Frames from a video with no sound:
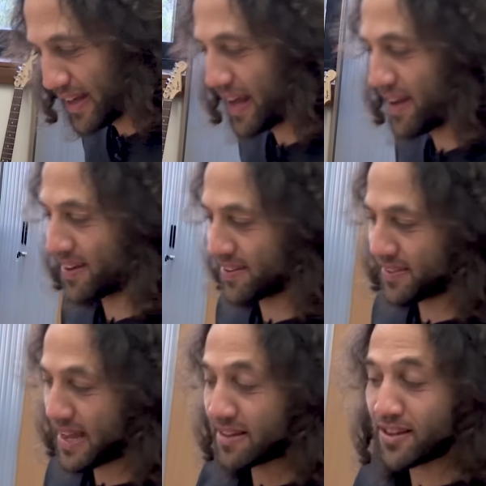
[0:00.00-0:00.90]

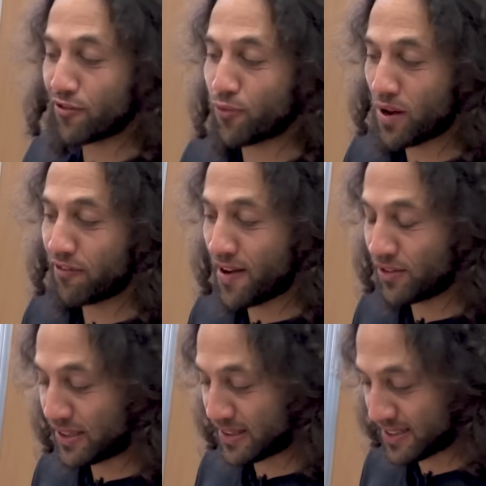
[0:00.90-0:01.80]
And the idea of
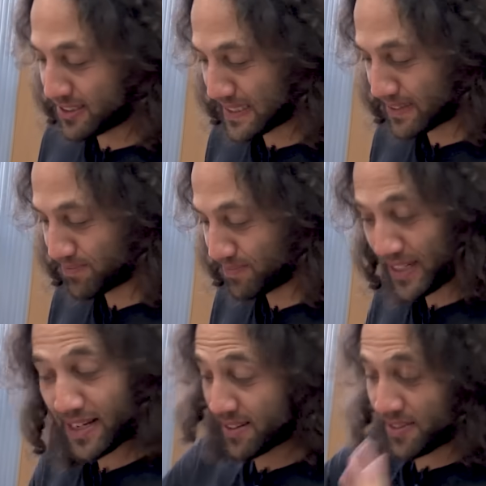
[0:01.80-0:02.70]
well-foundedness,
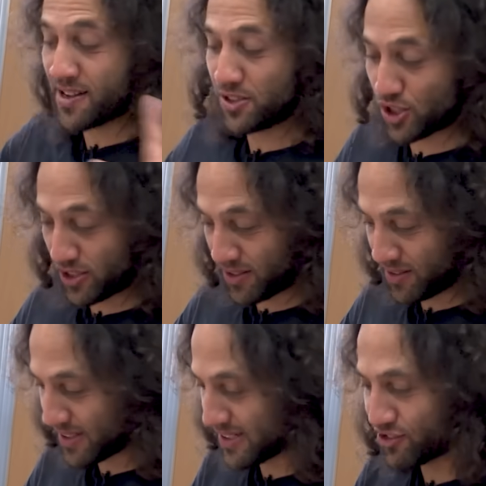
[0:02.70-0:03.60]
in a nutshell,
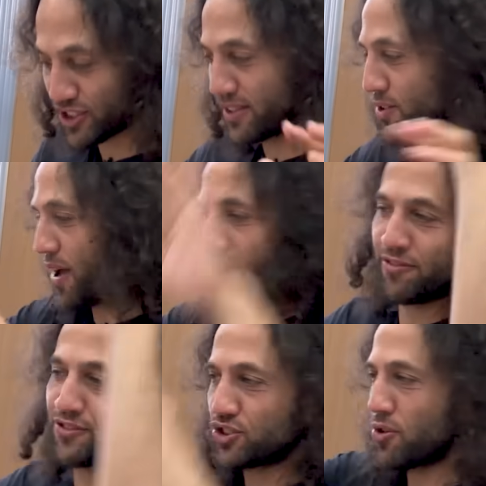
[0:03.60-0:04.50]
is that you
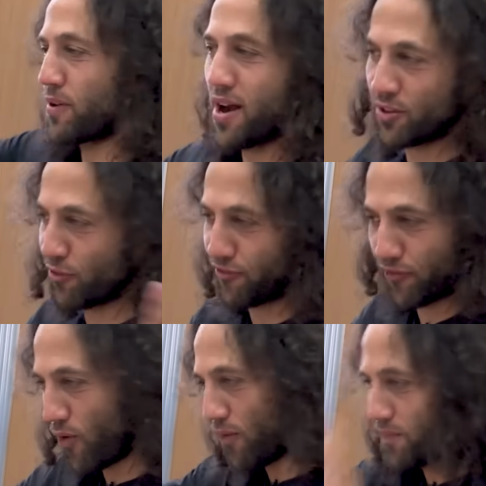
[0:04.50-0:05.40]
have some kind of
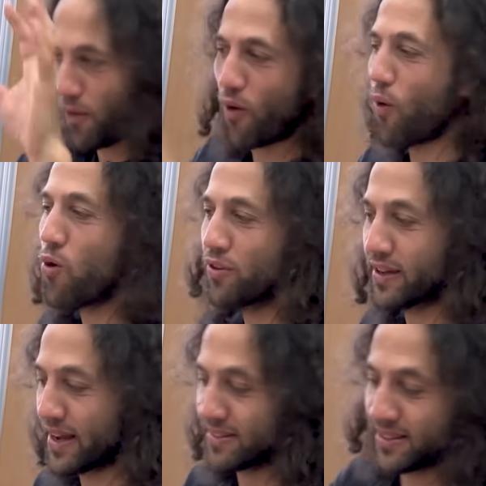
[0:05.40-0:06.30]

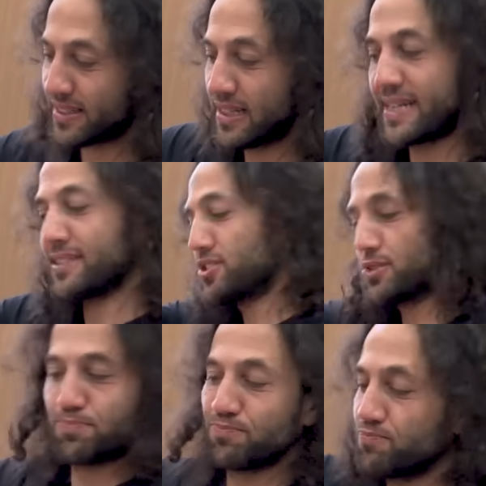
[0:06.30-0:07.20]
ordering that relates
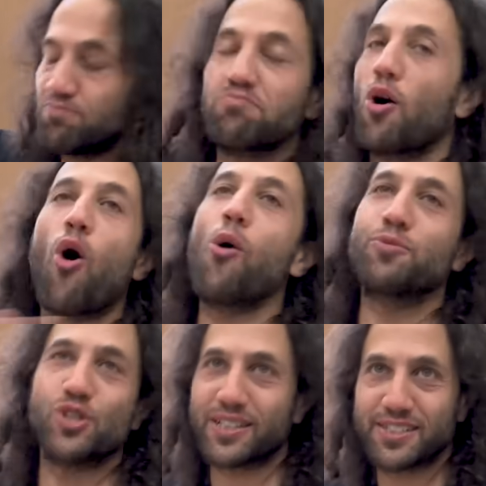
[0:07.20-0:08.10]

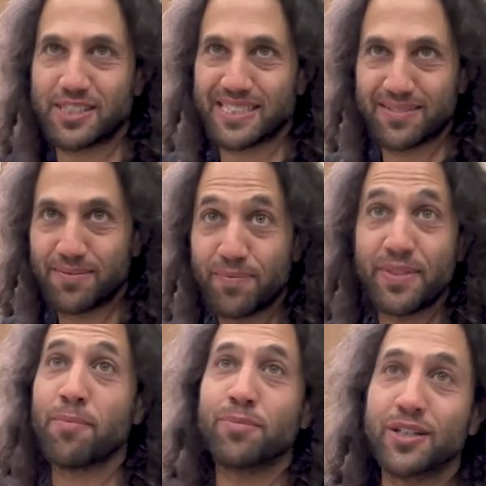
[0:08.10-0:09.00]
objects,
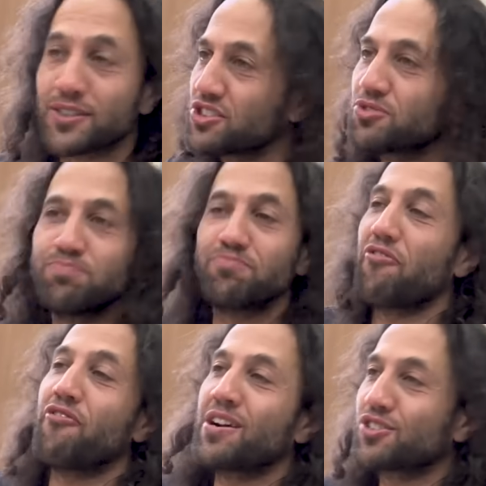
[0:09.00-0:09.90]
numbers,
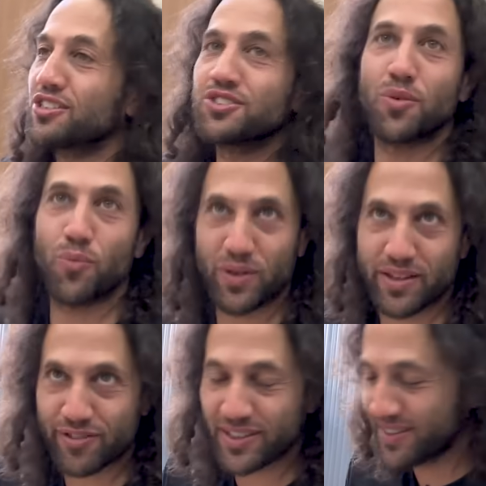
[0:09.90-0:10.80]
functions,
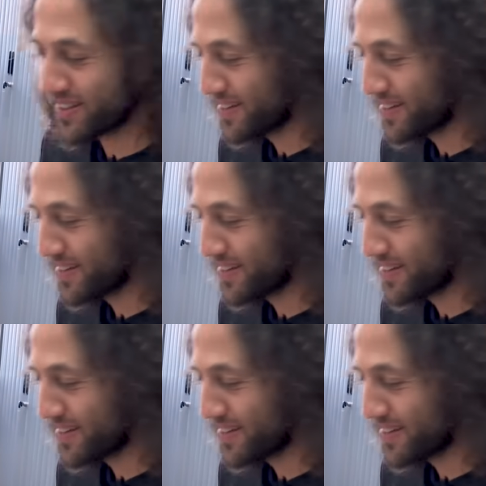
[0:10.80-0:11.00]
whatever.